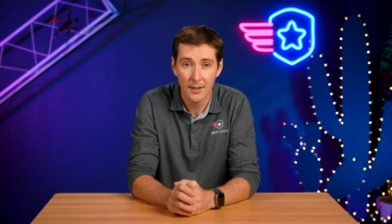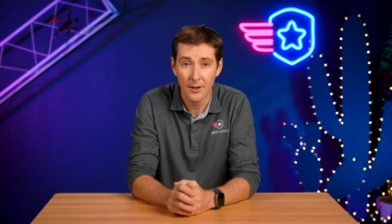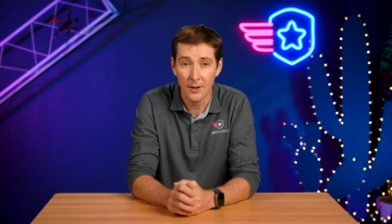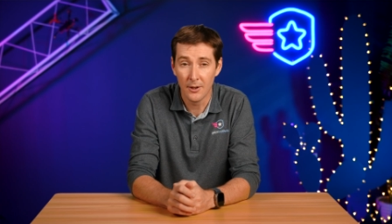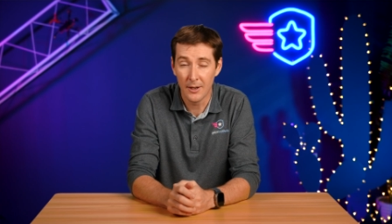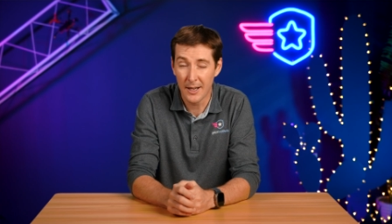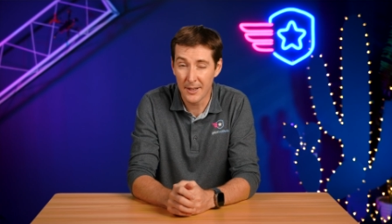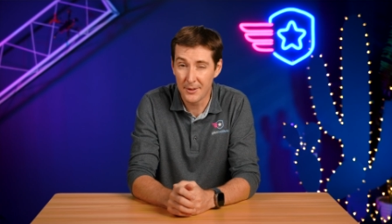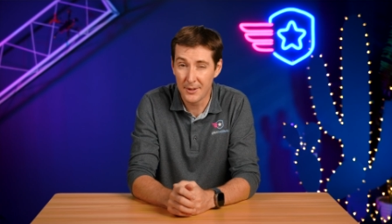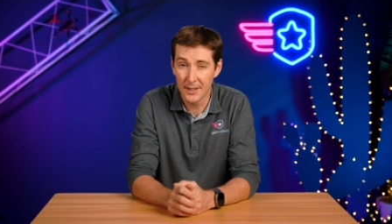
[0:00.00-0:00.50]

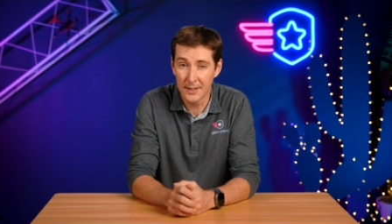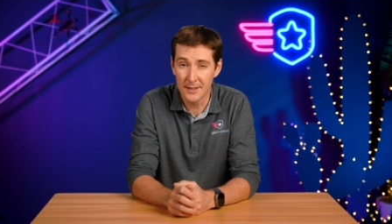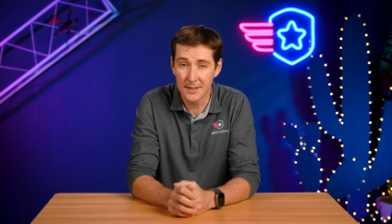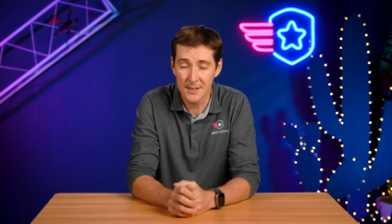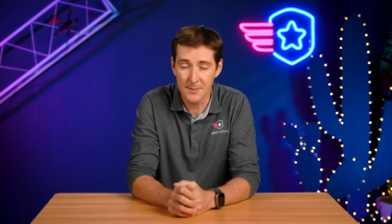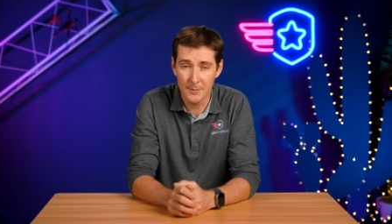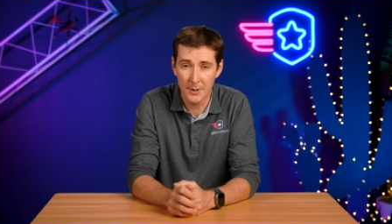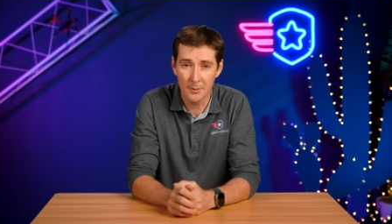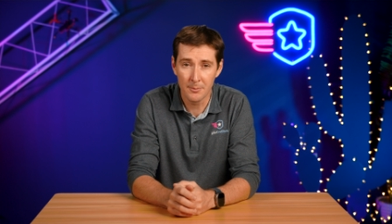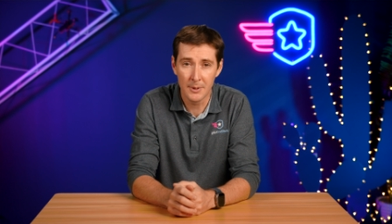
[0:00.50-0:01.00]
Uh, I think
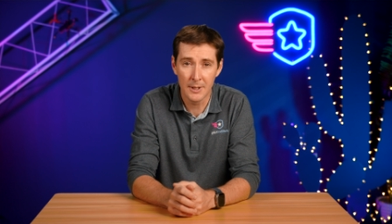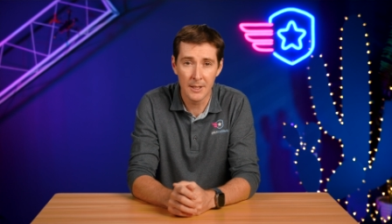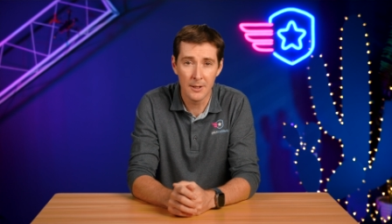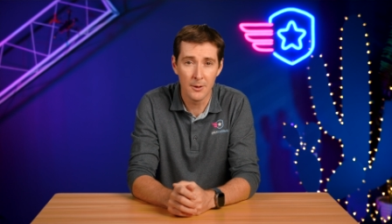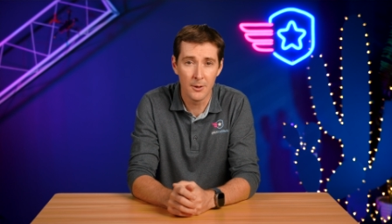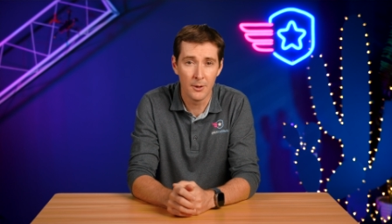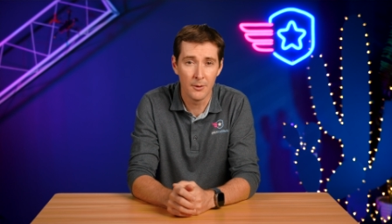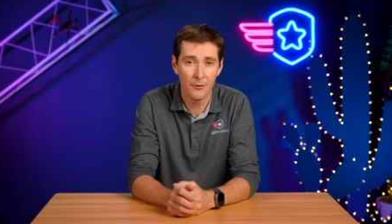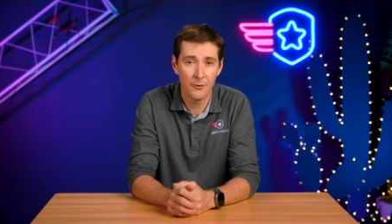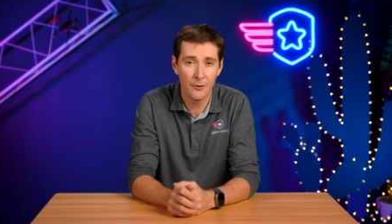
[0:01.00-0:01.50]
this might be
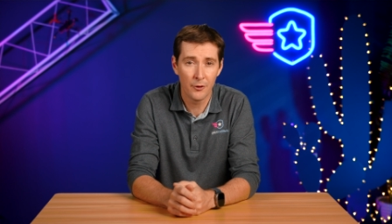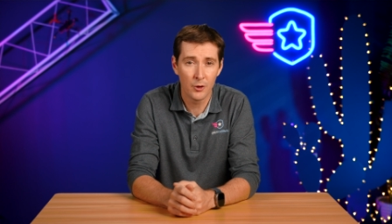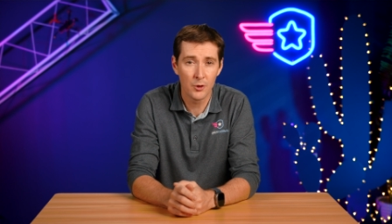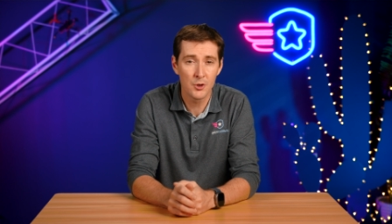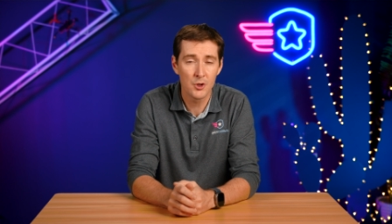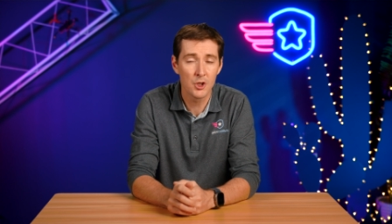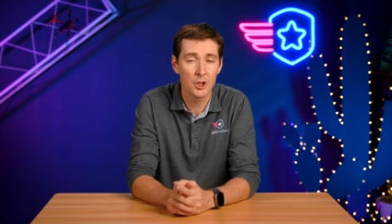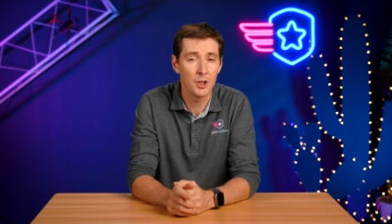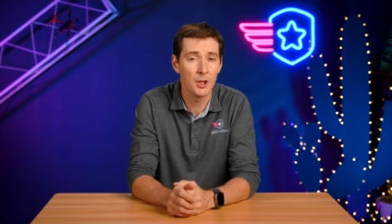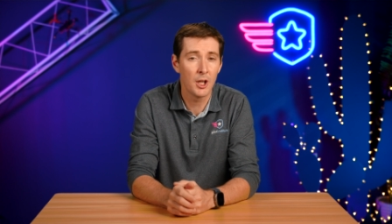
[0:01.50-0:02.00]
the
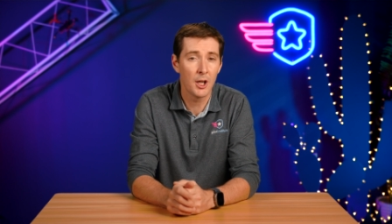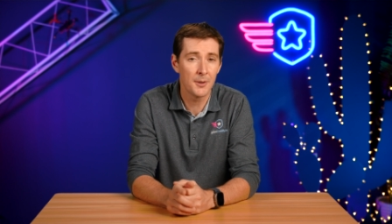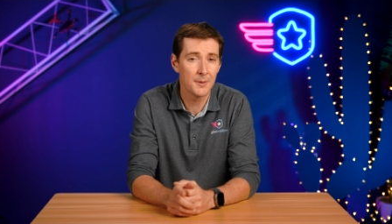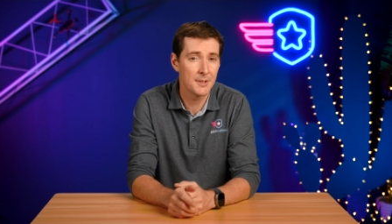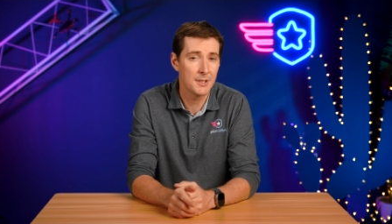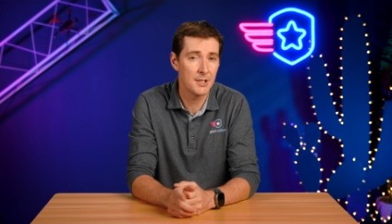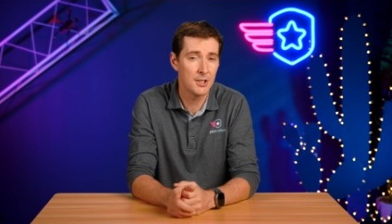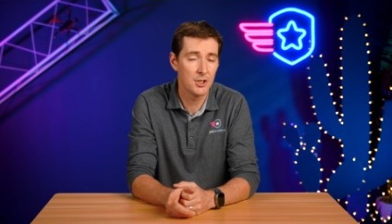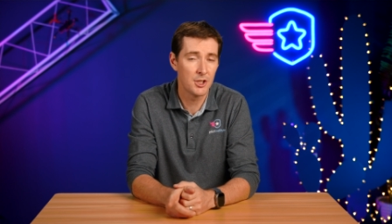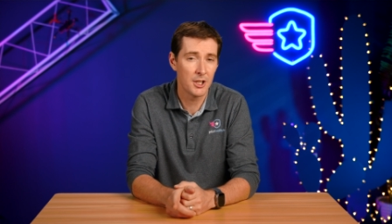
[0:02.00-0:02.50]
first
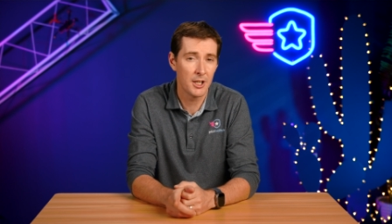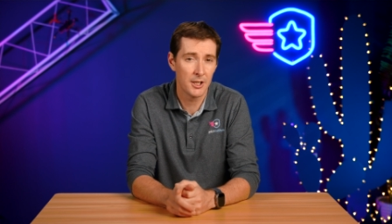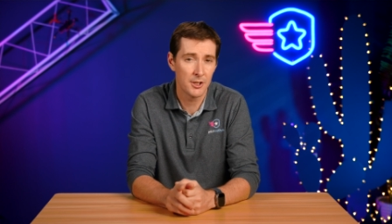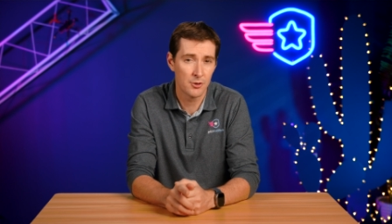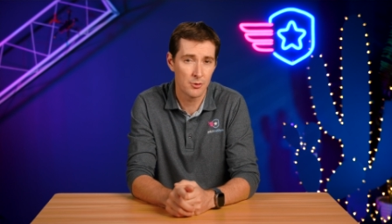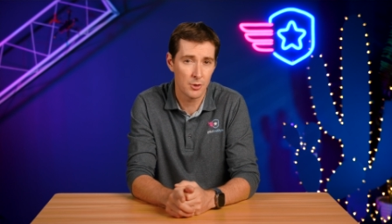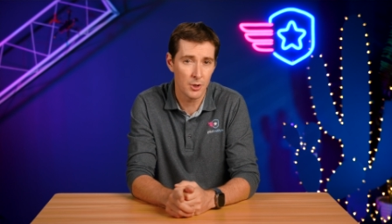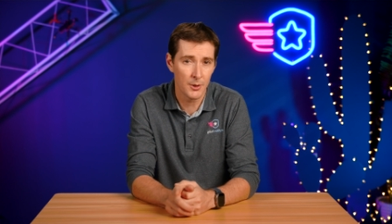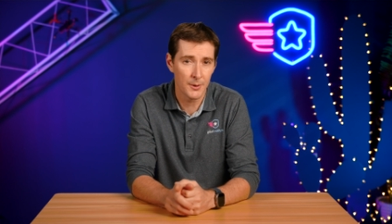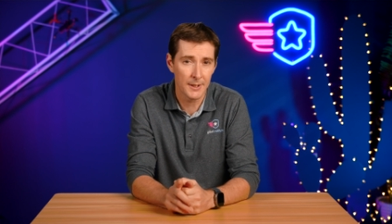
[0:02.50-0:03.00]
non-DJI
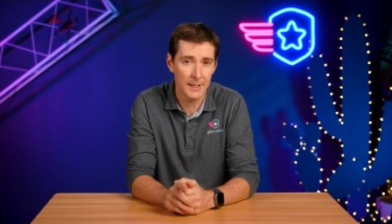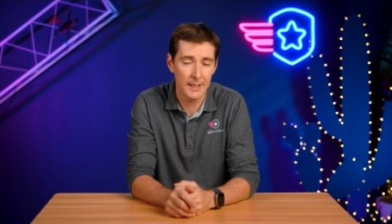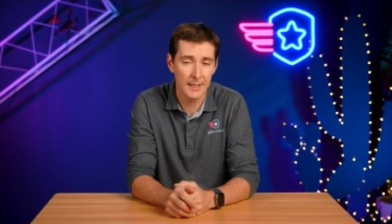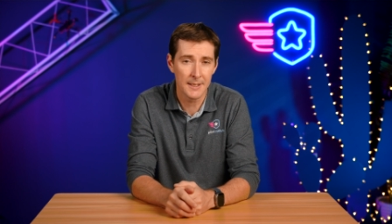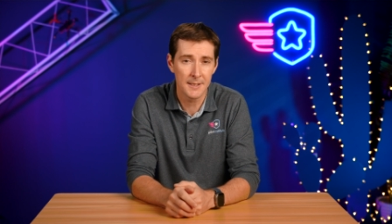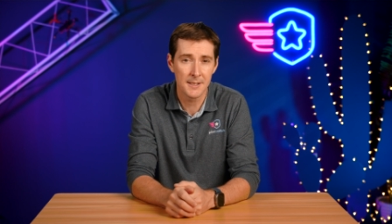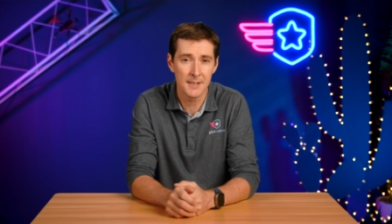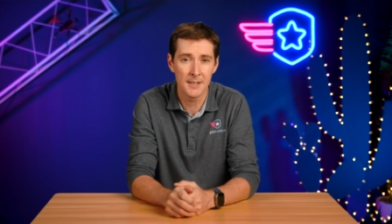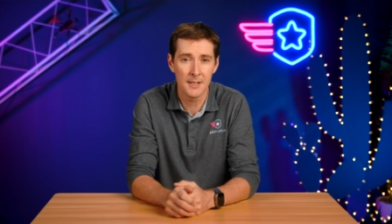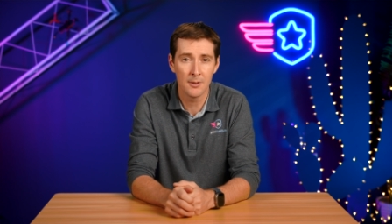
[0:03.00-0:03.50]
drone that I
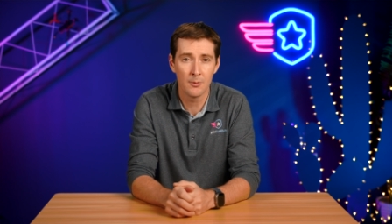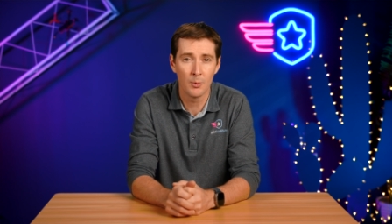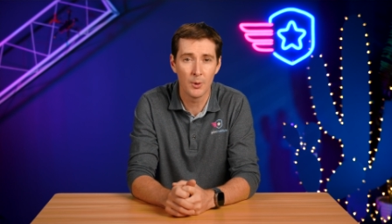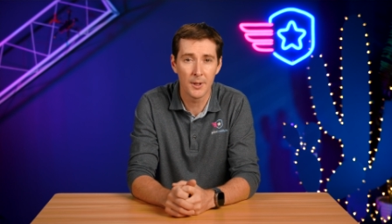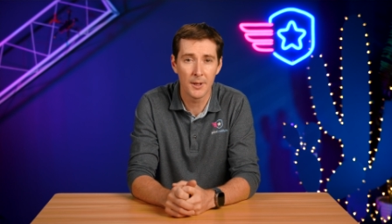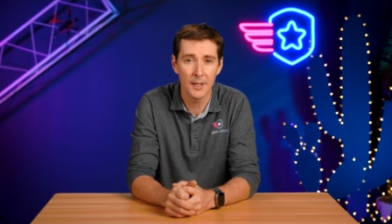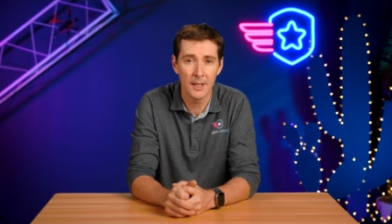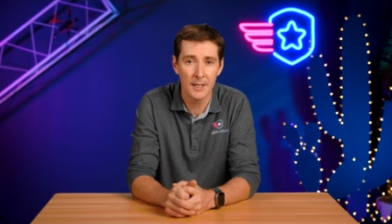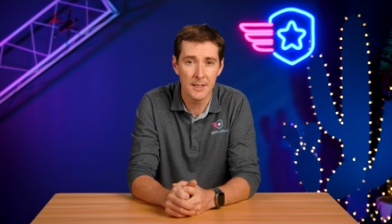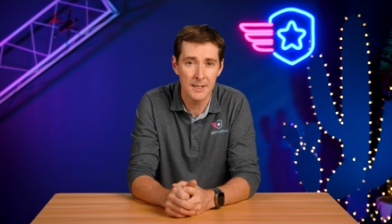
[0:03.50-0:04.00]
see
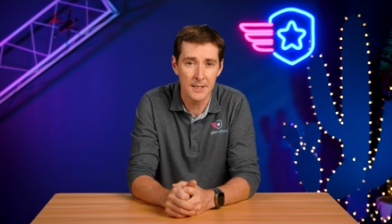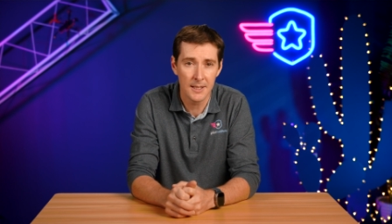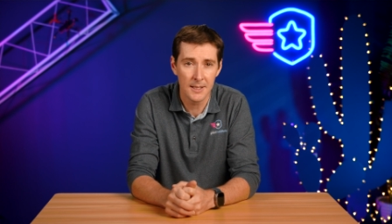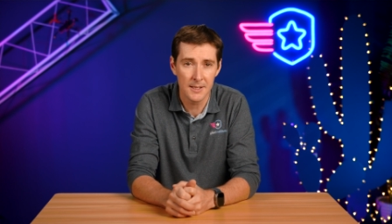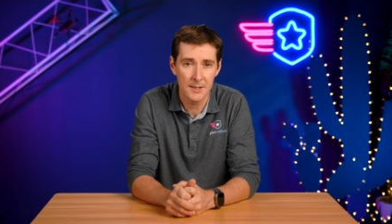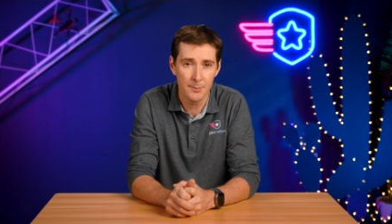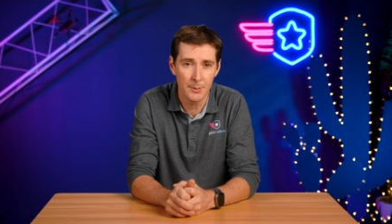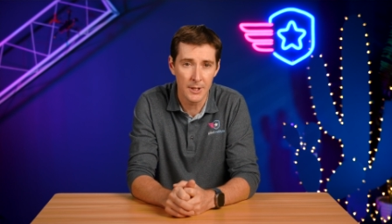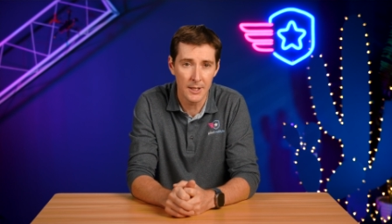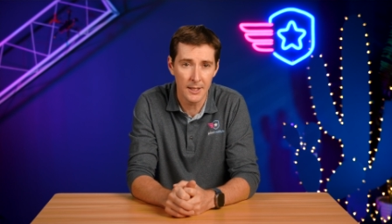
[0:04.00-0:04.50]
with
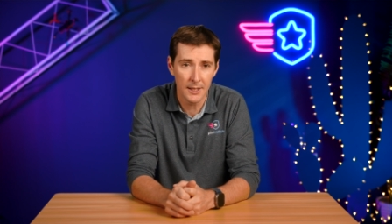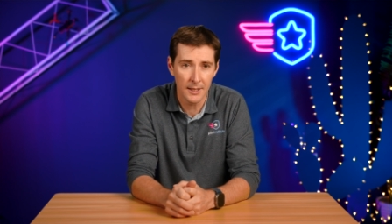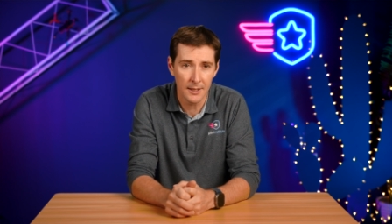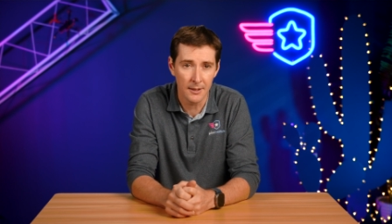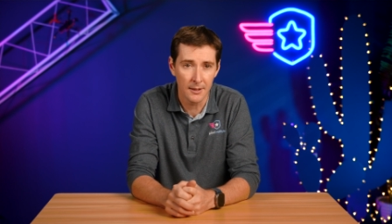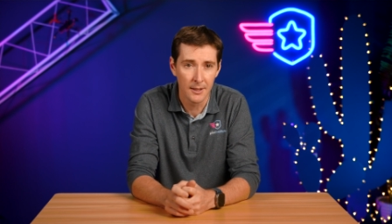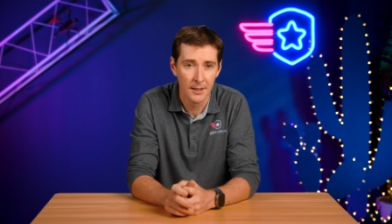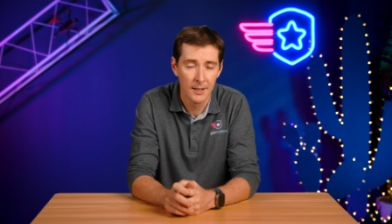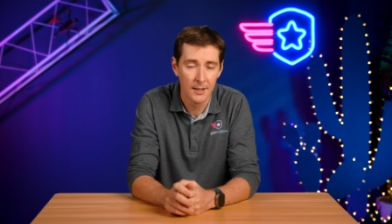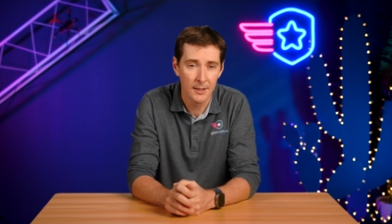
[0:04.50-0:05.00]
ADS-B In